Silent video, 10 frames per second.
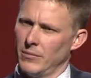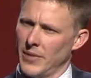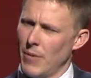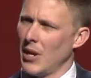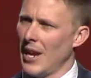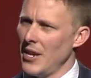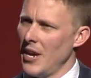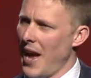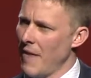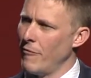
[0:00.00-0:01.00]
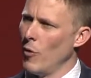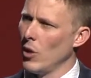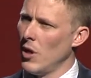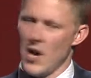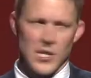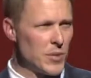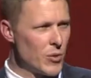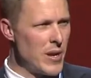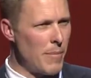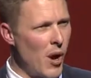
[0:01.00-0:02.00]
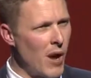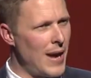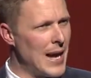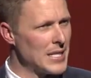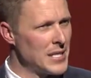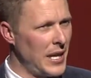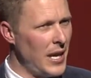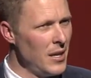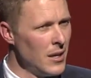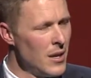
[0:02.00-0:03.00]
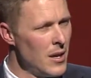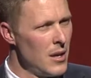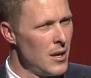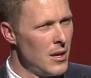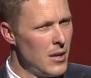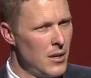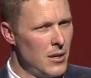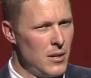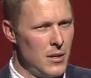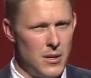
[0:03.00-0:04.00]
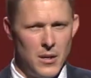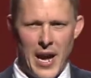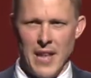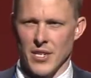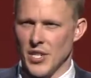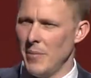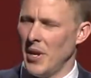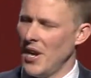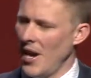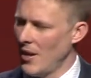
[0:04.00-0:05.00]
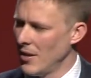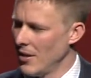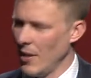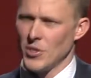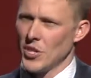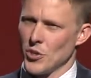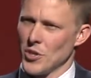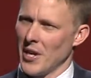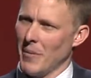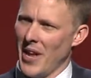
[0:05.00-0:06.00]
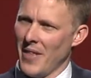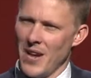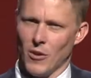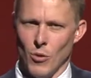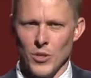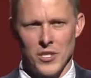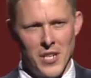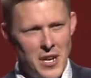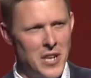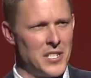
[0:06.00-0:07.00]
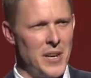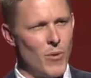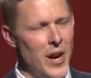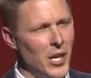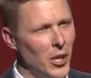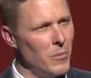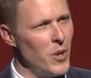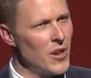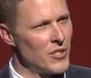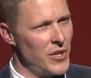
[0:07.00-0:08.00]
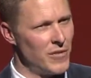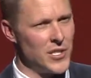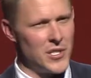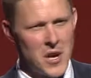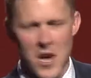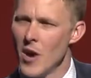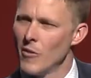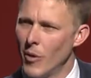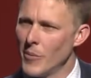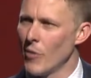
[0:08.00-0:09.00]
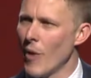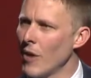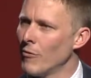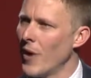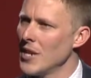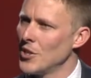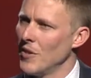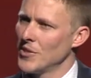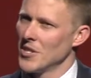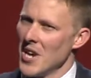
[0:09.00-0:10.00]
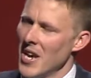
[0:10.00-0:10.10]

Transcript: That would allow you to have 4 lines between a Pirata city and the CBD. Now, what's interesting about that, of course, is then you could separate your commuter services from your rail freight services.